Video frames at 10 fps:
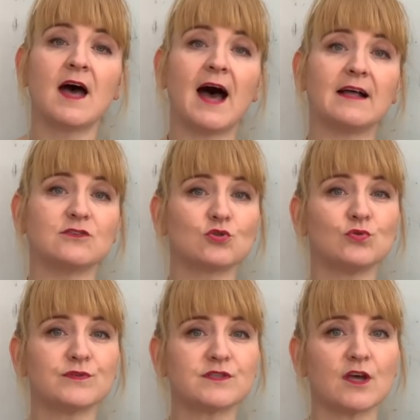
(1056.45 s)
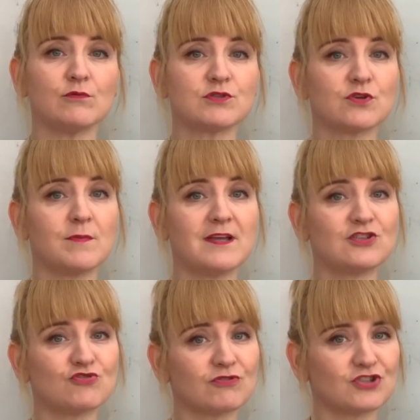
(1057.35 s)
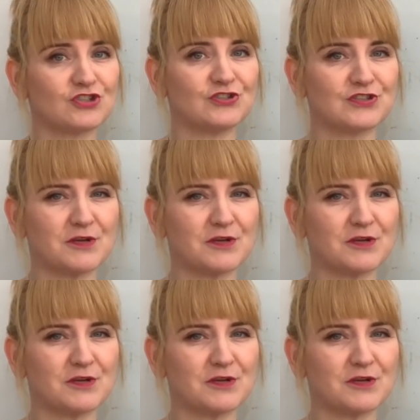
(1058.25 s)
and also some instructions.